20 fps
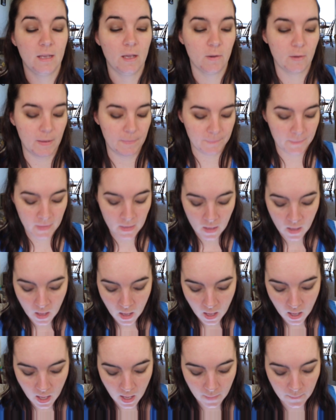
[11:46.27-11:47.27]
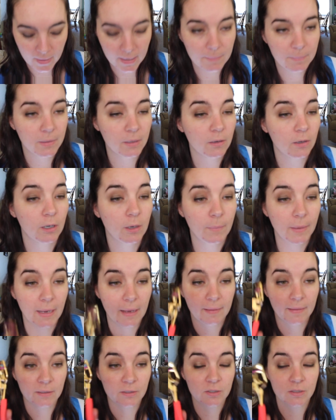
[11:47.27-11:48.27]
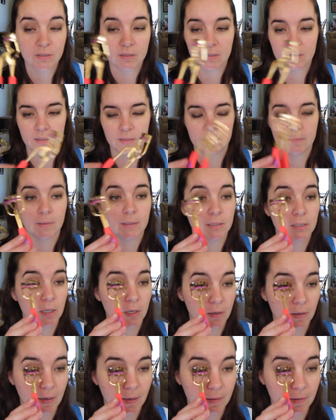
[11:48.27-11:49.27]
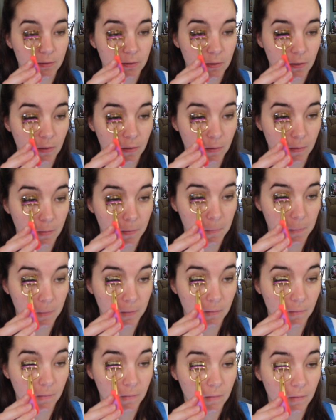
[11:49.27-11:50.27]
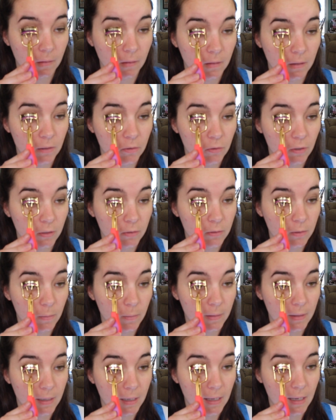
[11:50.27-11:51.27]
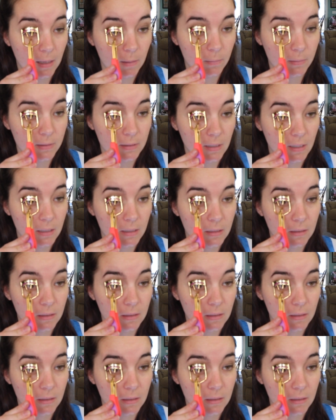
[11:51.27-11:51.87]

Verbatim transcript: it. Okay, um, I am going to curl my eyelashes. This is my Tarte eyelash curler because the drugstore one that I had was...